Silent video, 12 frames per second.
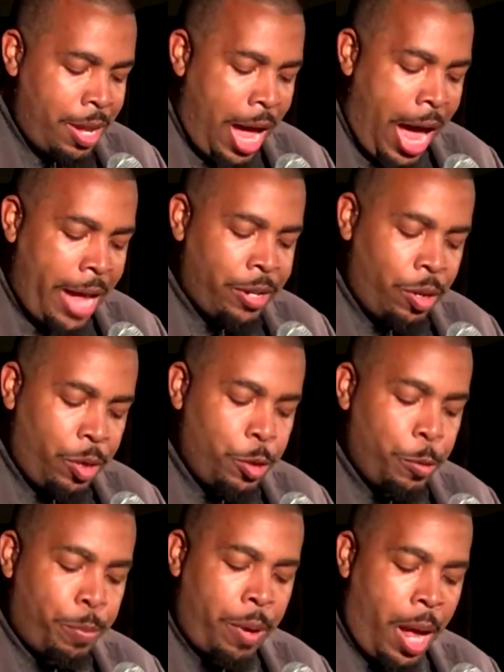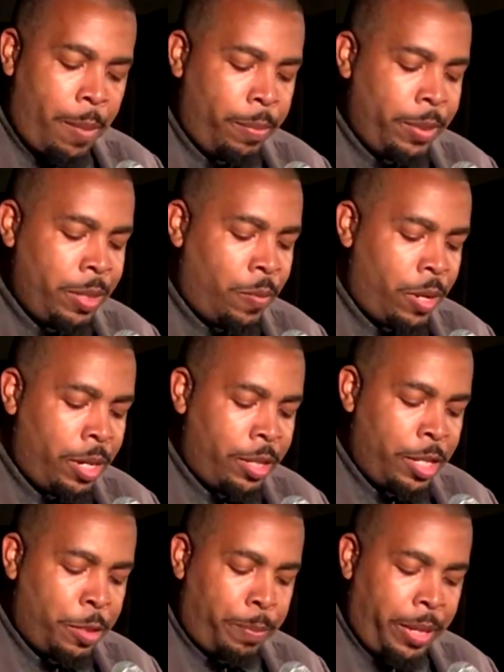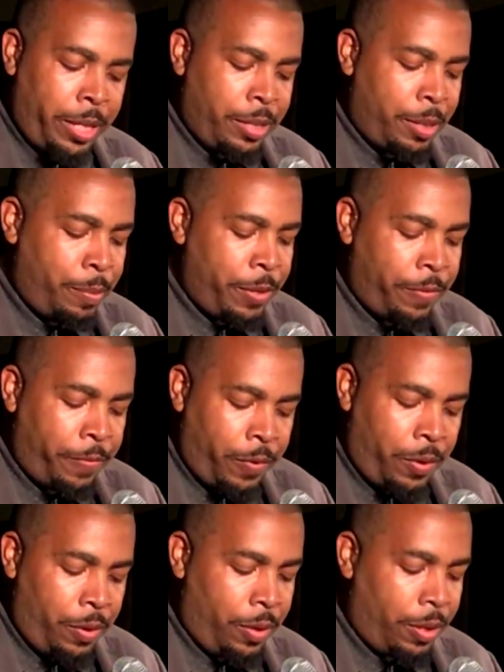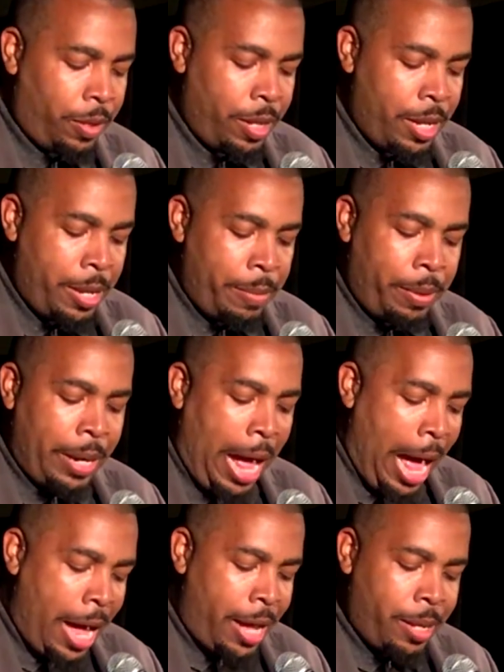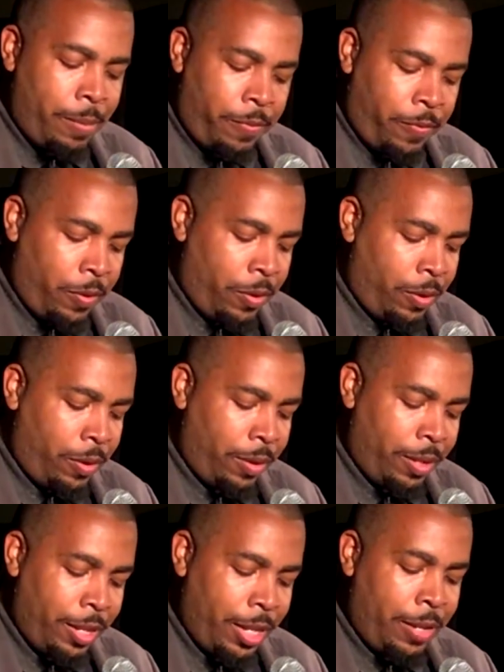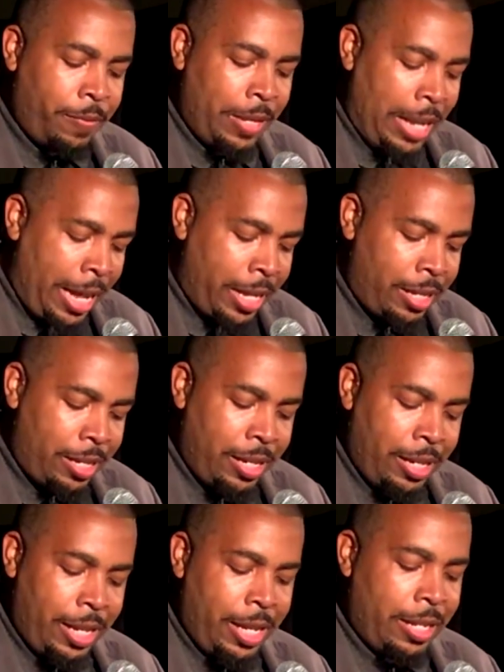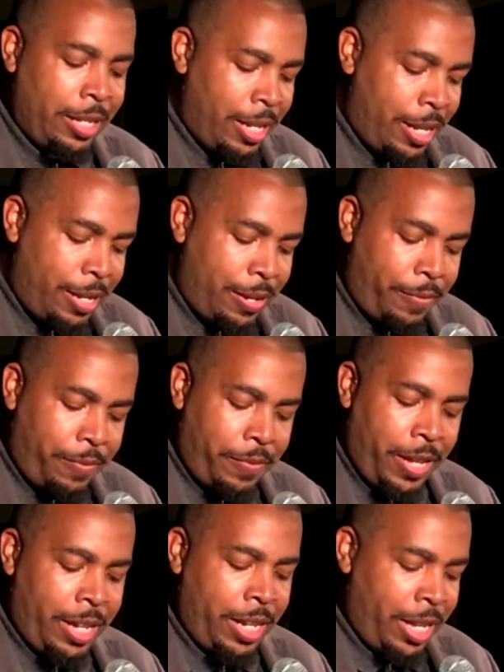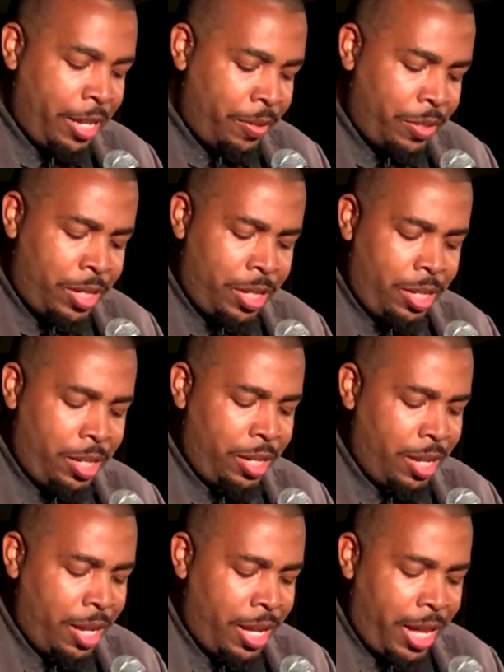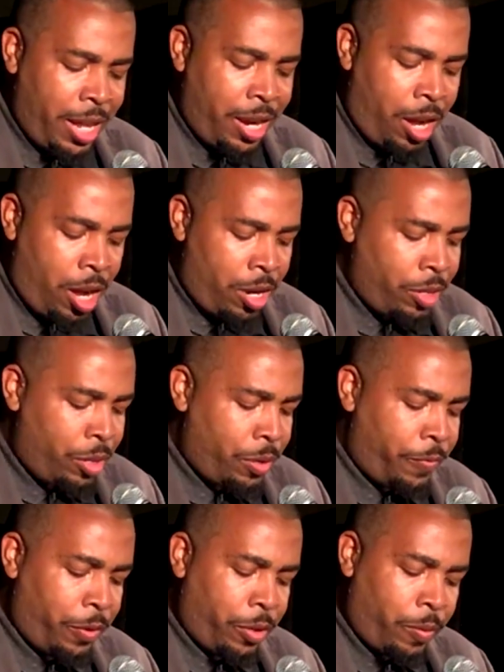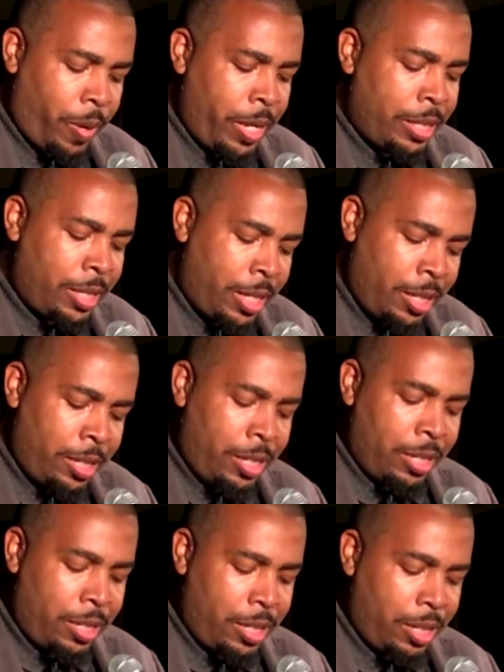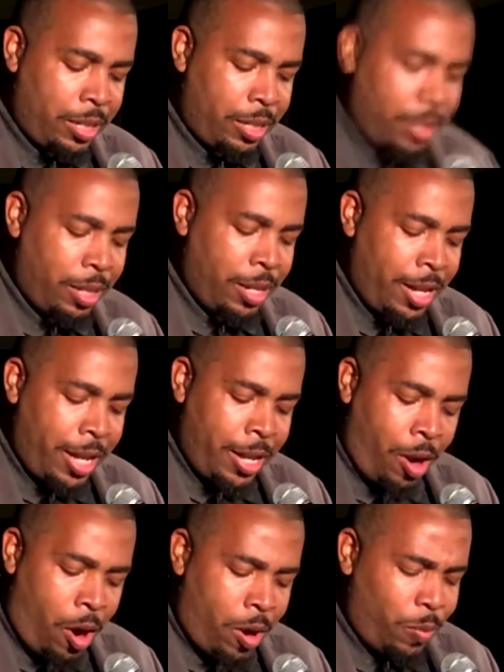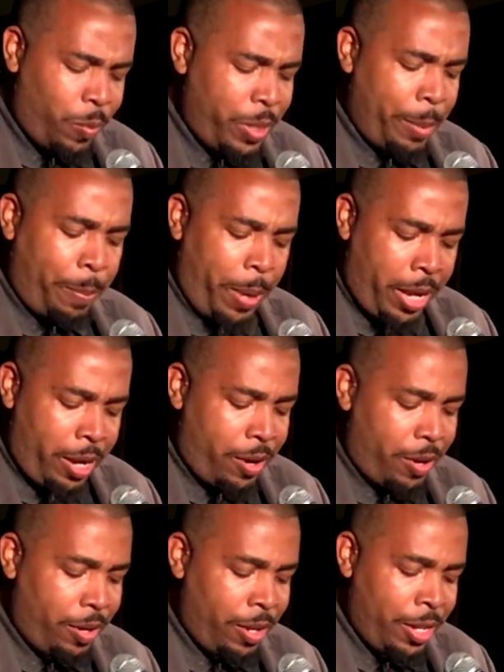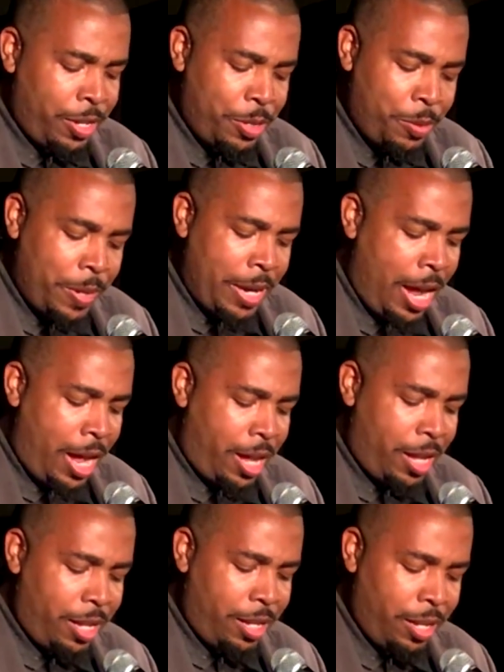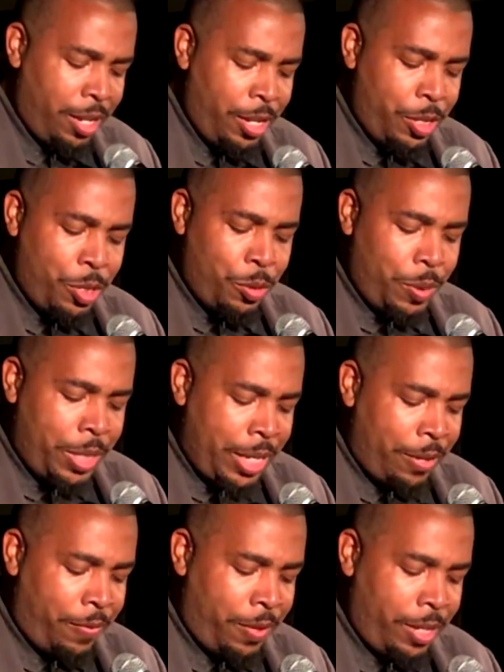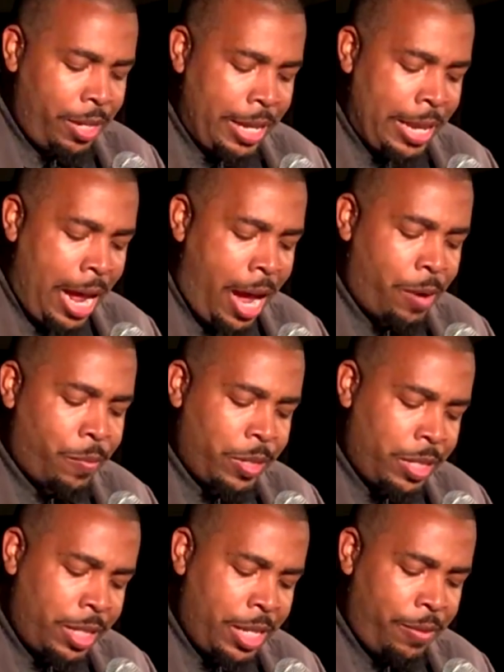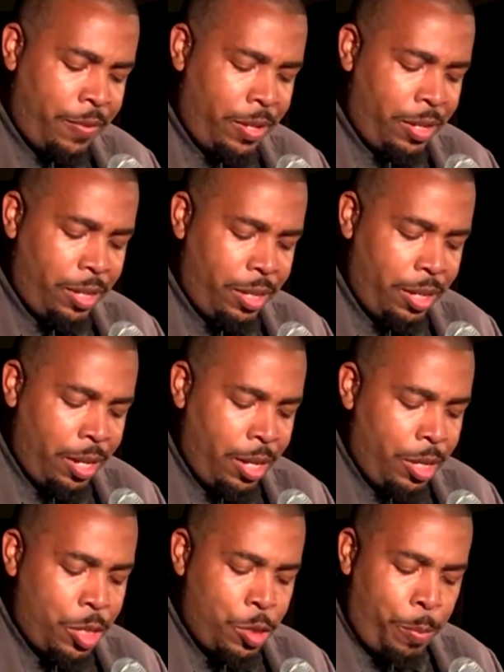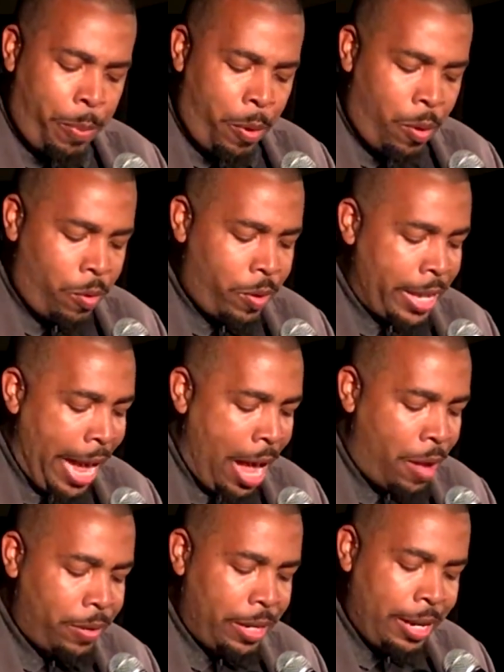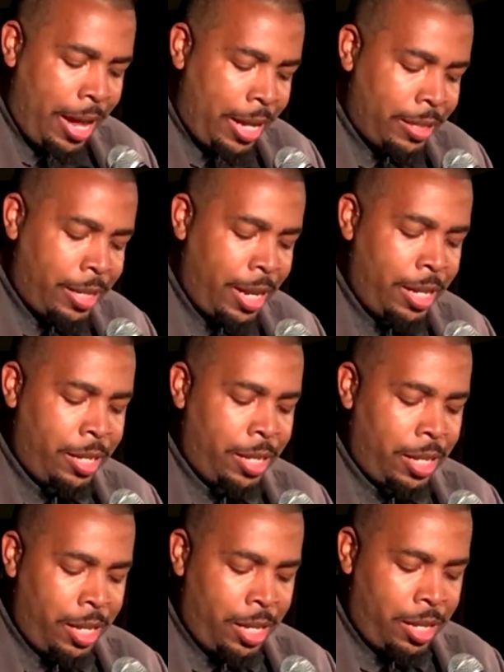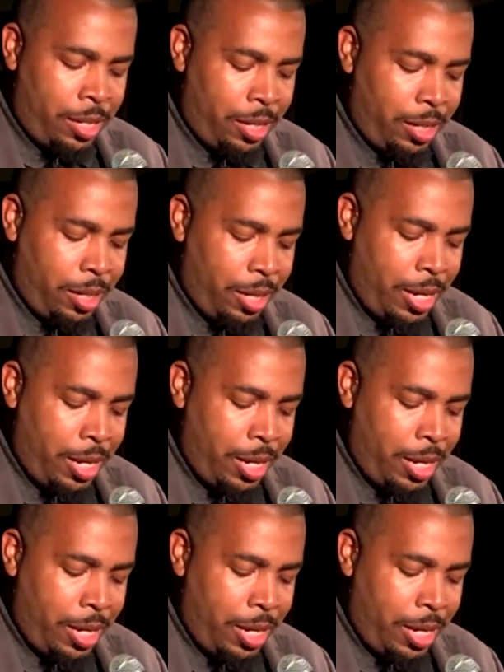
I know you probably wanted this place to be full, but I am full of light and love and energy and a hunger for great sentences. And aren't we a pair, you and I? You giving and I receiving? You pouring out and I taking in?